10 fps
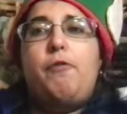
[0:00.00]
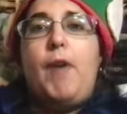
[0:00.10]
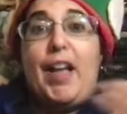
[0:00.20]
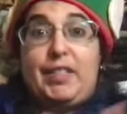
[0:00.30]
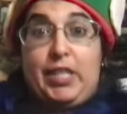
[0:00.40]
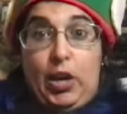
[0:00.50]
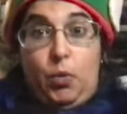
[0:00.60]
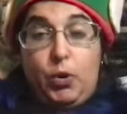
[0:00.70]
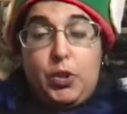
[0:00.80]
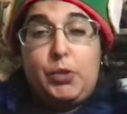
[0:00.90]
and
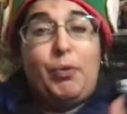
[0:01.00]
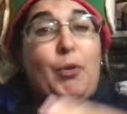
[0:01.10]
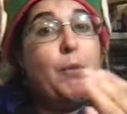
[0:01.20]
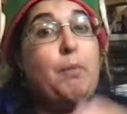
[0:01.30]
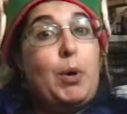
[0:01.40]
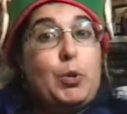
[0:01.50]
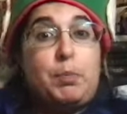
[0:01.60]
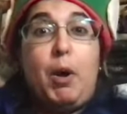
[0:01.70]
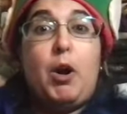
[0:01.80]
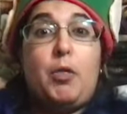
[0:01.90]
sequels for the most
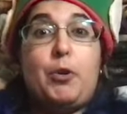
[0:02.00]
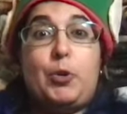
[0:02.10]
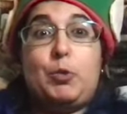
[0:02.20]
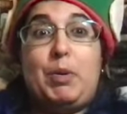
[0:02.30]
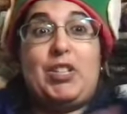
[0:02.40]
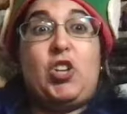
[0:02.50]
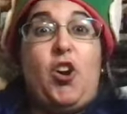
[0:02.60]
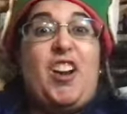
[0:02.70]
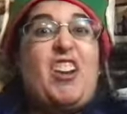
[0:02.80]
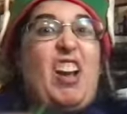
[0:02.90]
part. Those books
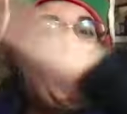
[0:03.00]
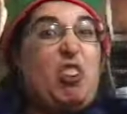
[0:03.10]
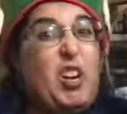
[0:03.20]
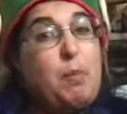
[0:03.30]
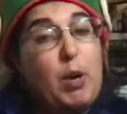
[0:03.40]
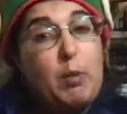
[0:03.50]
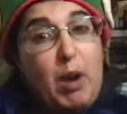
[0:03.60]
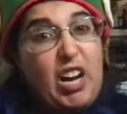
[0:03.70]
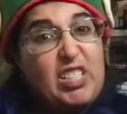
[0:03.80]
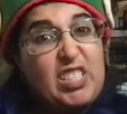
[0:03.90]
are never in book
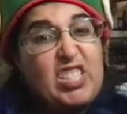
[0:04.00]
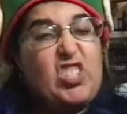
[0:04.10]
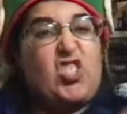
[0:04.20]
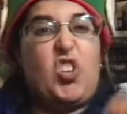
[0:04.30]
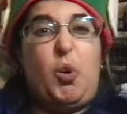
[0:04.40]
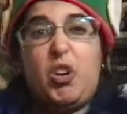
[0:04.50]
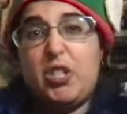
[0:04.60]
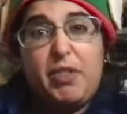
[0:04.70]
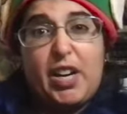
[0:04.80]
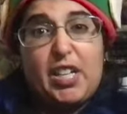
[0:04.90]
boxes. It's so hard
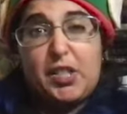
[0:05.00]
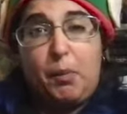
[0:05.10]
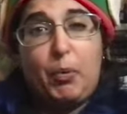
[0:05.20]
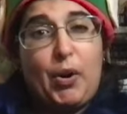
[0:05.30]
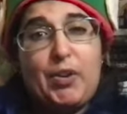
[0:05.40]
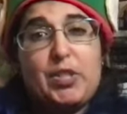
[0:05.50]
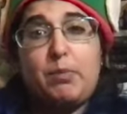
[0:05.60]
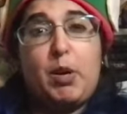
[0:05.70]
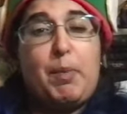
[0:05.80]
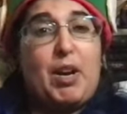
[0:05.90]
to find contemporaries in
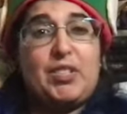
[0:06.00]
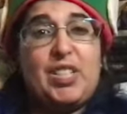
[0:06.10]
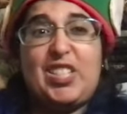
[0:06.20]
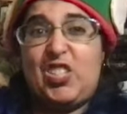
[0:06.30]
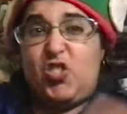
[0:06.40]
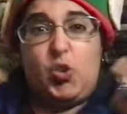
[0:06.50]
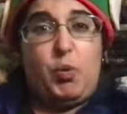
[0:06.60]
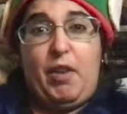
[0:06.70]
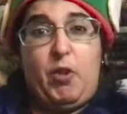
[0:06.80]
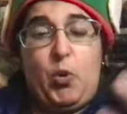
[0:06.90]
book boxes. It's just
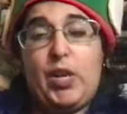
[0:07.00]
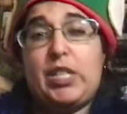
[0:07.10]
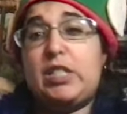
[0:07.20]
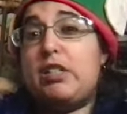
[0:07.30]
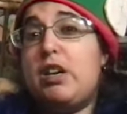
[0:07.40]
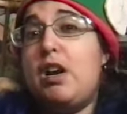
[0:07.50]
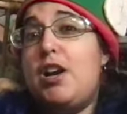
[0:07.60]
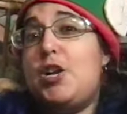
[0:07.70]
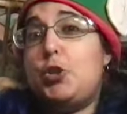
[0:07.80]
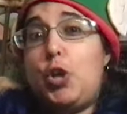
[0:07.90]
what I've noticed.
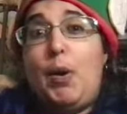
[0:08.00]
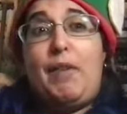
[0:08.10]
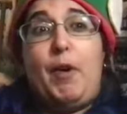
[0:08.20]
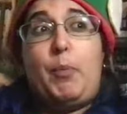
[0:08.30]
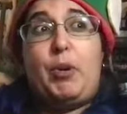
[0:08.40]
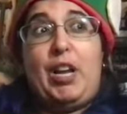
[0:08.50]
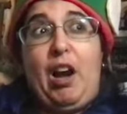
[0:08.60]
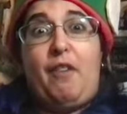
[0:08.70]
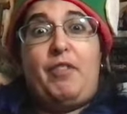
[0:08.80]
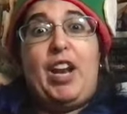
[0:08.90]
So I felt pretty
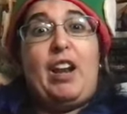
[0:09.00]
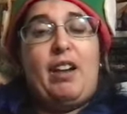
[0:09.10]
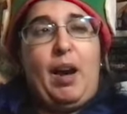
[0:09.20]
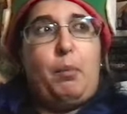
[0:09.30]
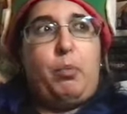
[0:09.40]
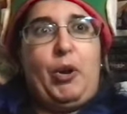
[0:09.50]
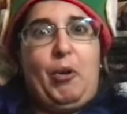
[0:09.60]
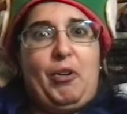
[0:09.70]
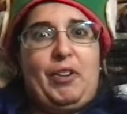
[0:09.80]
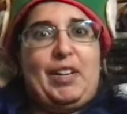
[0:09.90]
confident not
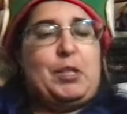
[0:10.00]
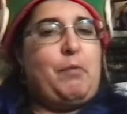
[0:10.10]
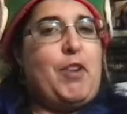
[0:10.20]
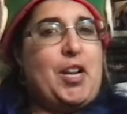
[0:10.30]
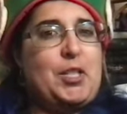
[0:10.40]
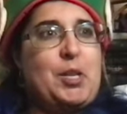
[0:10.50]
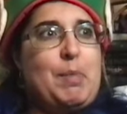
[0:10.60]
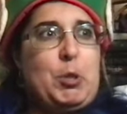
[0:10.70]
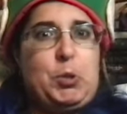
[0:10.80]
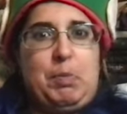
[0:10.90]
pre-ordering some fantasy
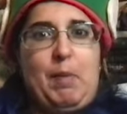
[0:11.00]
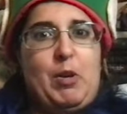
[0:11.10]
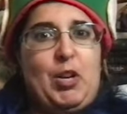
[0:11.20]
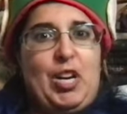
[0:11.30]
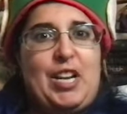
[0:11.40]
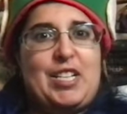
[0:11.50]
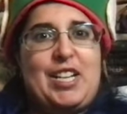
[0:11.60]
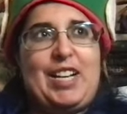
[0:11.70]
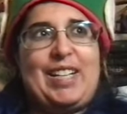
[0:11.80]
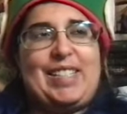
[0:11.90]
books was probably a good
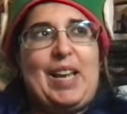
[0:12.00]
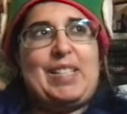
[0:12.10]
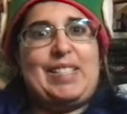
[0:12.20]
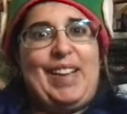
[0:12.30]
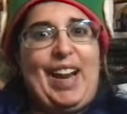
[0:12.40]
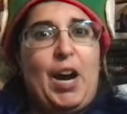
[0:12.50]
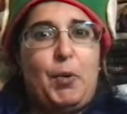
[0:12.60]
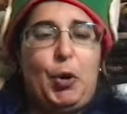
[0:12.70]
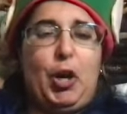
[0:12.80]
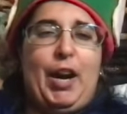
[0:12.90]
idea because I still get
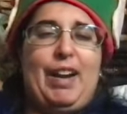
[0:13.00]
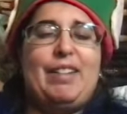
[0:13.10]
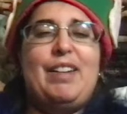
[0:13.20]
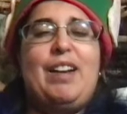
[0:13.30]
Owlcrate.